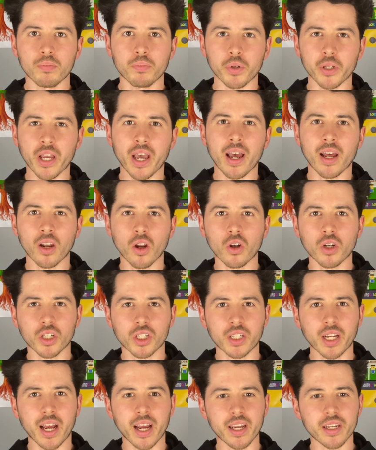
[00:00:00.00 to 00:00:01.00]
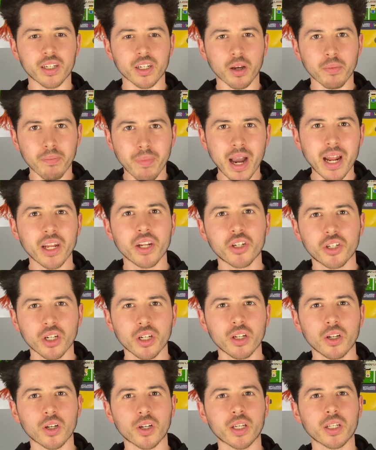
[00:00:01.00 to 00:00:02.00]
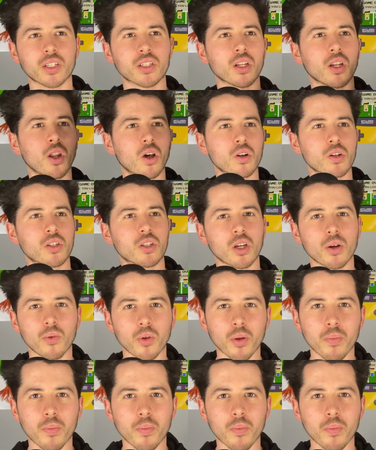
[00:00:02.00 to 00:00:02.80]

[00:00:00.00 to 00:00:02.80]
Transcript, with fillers: But yeah, alongside a manager looking to long term with a